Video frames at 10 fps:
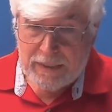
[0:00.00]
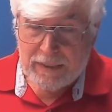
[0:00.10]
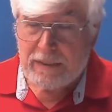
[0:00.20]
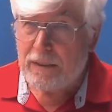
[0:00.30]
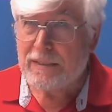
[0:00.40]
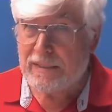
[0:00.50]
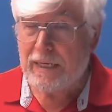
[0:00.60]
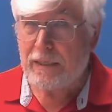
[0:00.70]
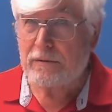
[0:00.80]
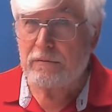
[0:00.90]
and I
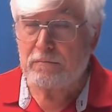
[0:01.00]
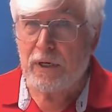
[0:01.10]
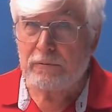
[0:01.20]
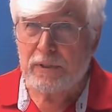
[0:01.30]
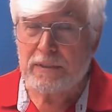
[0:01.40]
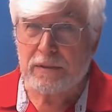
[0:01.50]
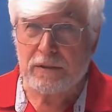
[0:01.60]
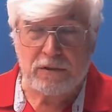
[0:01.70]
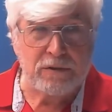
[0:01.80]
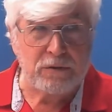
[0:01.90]
started my
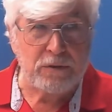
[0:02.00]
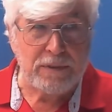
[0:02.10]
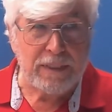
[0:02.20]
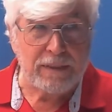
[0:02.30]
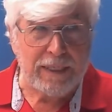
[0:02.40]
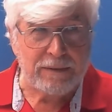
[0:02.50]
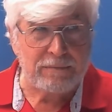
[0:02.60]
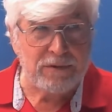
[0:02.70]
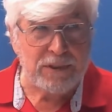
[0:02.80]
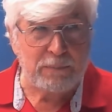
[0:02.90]
research using
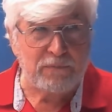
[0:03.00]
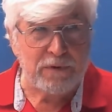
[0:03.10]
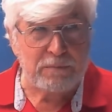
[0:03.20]
that Stipven